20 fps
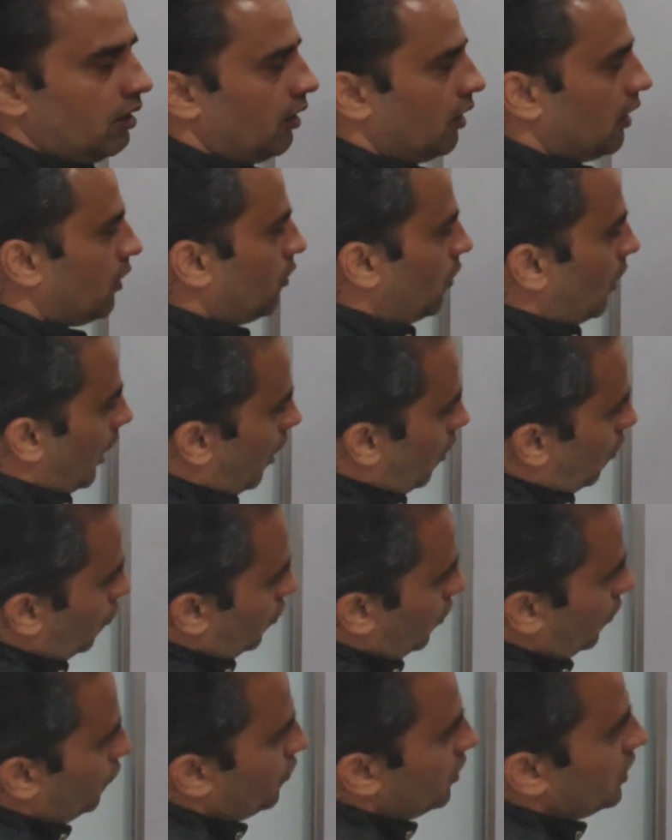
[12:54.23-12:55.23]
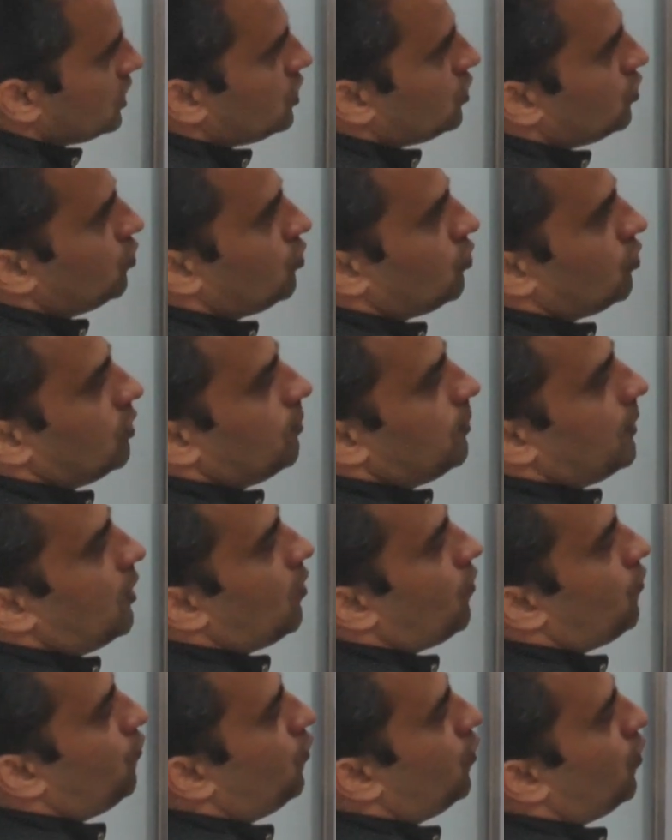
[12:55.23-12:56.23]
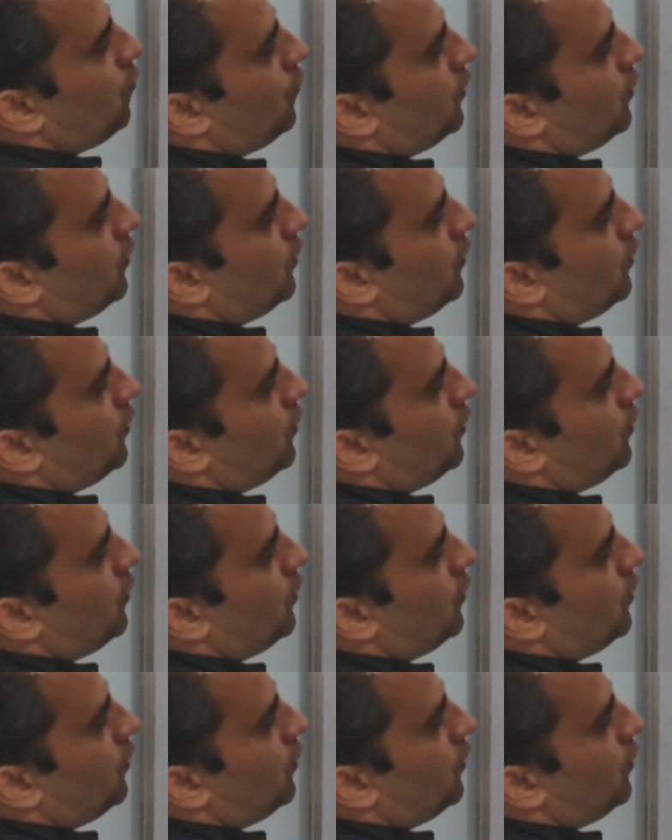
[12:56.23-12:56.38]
Now out of these 2 to the power 4